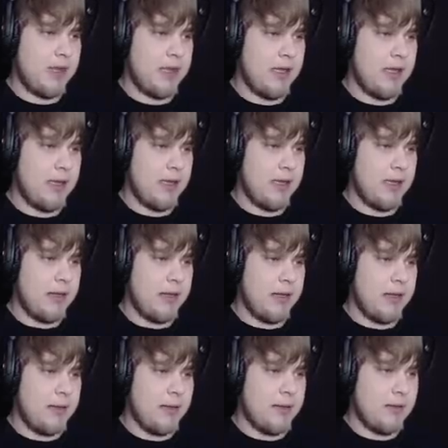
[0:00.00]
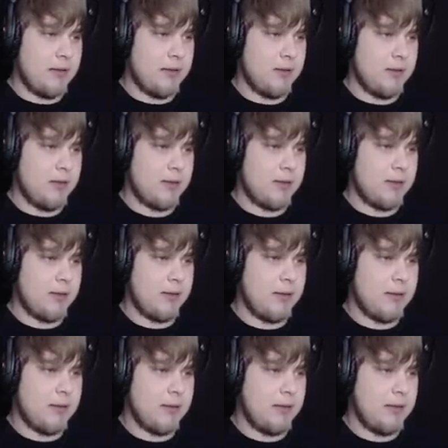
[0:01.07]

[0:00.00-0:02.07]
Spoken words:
(no one is talking)